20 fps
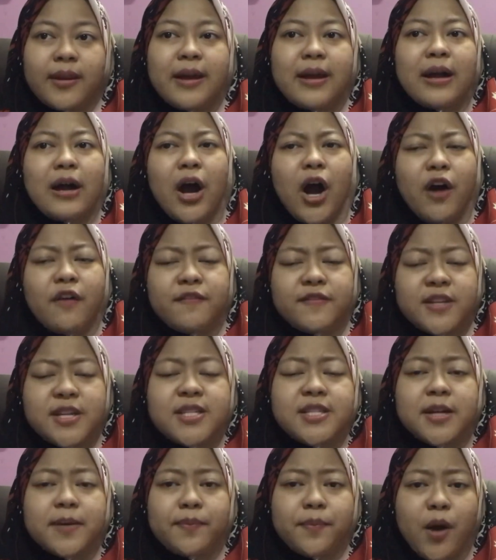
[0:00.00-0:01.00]
Of these,
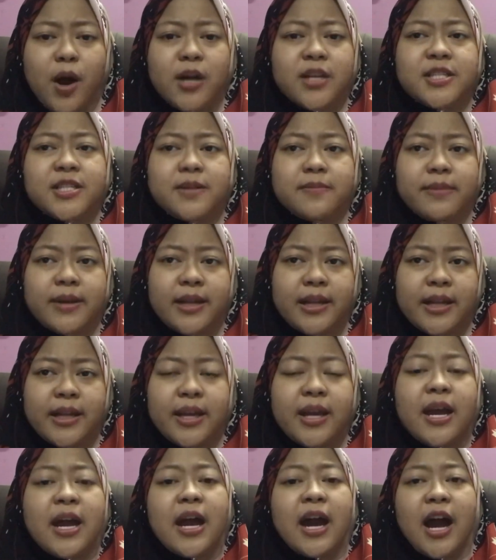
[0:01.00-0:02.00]
approximately
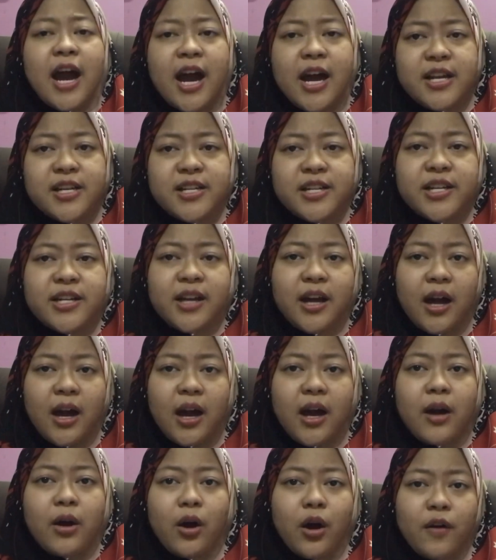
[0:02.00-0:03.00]
100 are
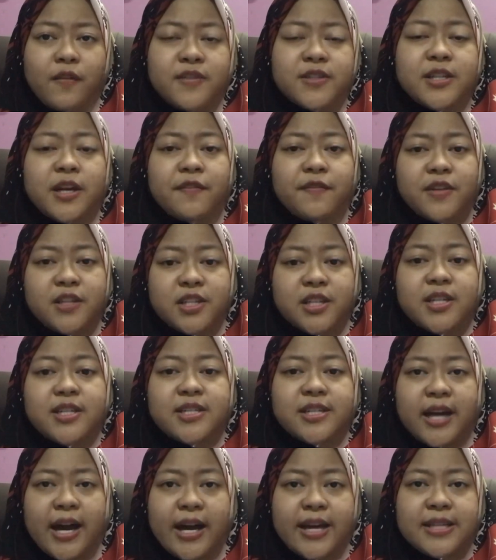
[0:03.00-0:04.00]
of sufficient
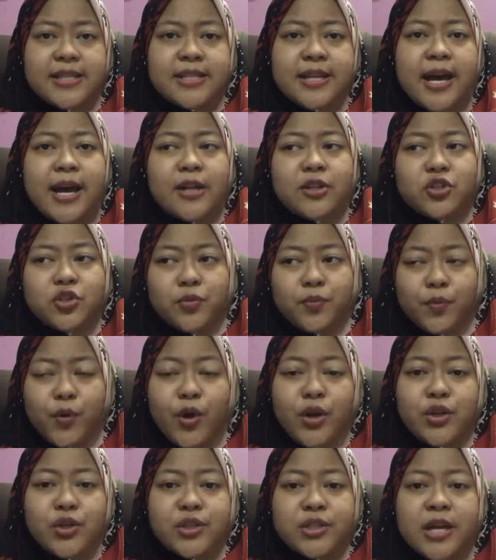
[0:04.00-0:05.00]
size to
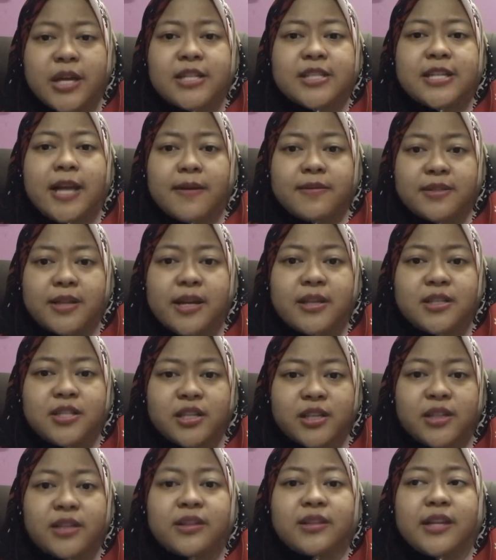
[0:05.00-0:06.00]
produce substantial
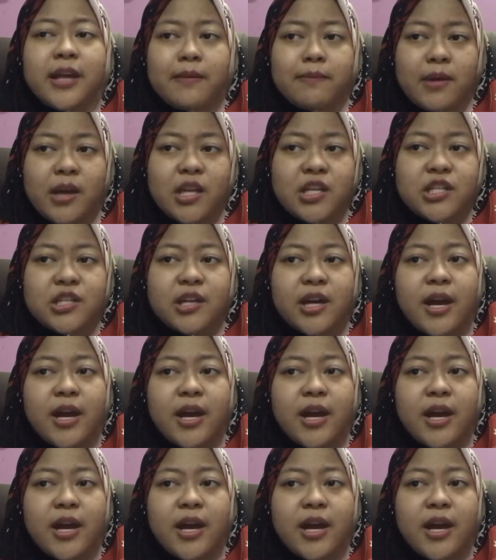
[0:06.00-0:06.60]
damage